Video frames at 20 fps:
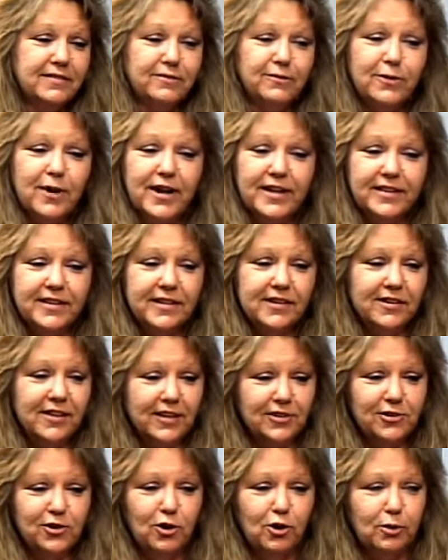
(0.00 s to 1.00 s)
right there,
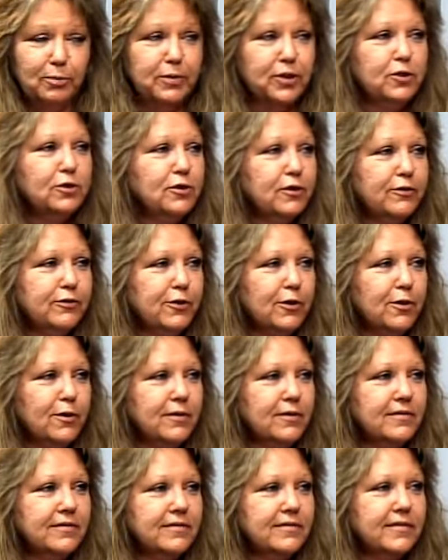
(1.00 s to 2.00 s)
that song
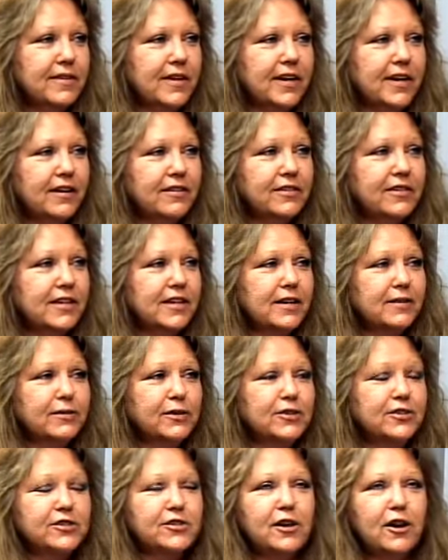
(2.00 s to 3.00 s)
"Beautiful," and I, it
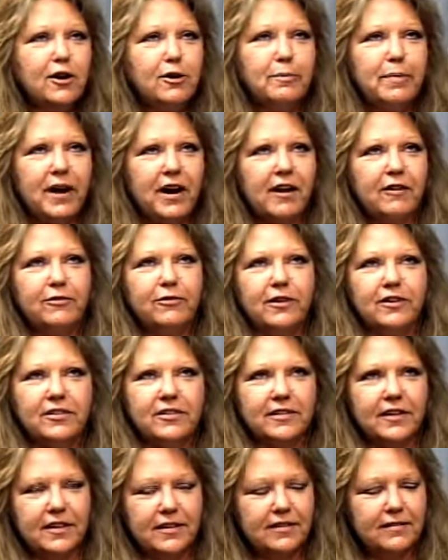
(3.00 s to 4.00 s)
was so powerful. I
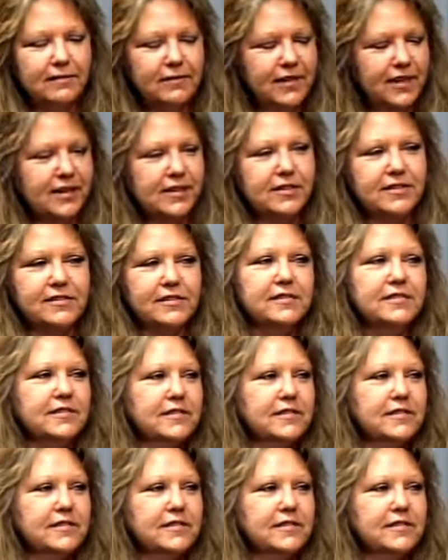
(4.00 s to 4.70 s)
was like, thanks.